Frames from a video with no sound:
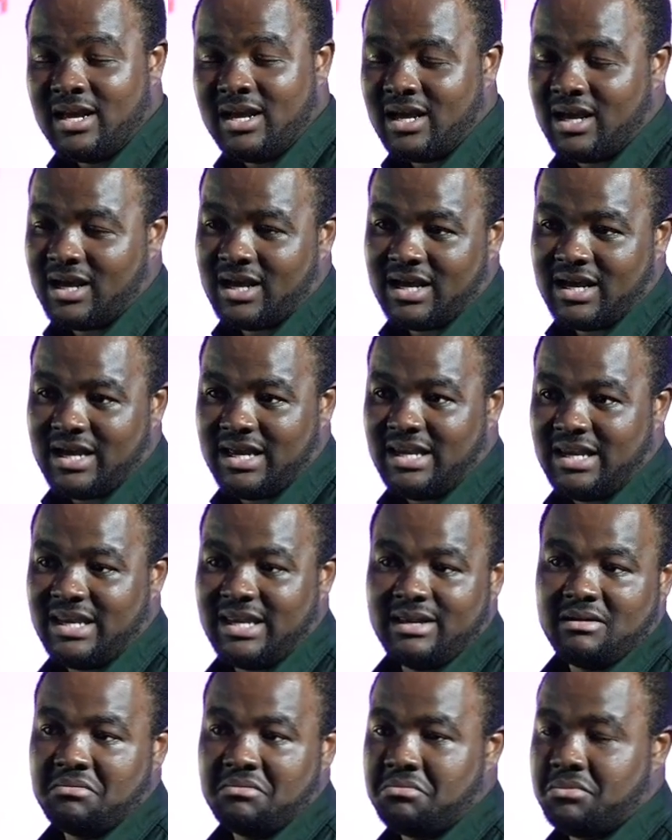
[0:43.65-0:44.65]

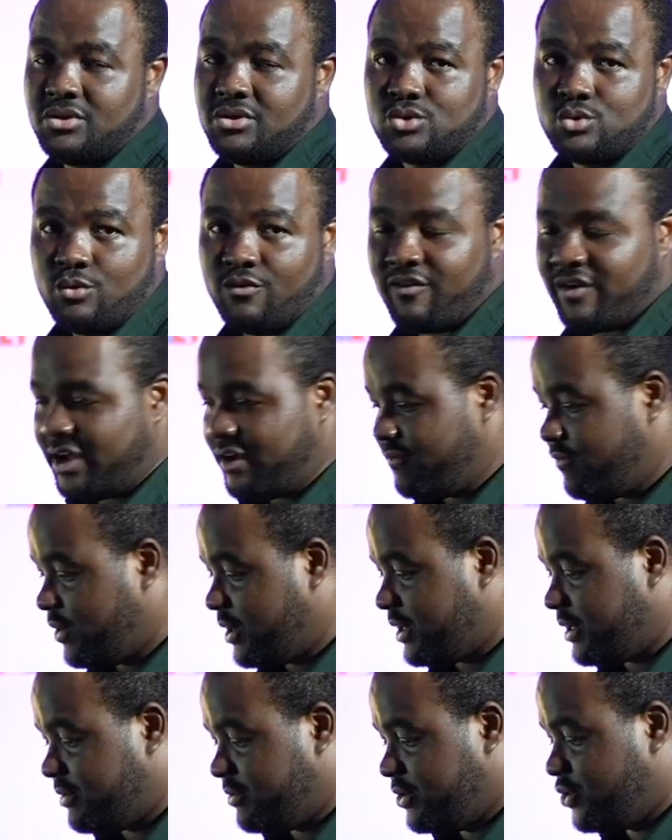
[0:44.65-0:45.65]
any 2-5-1?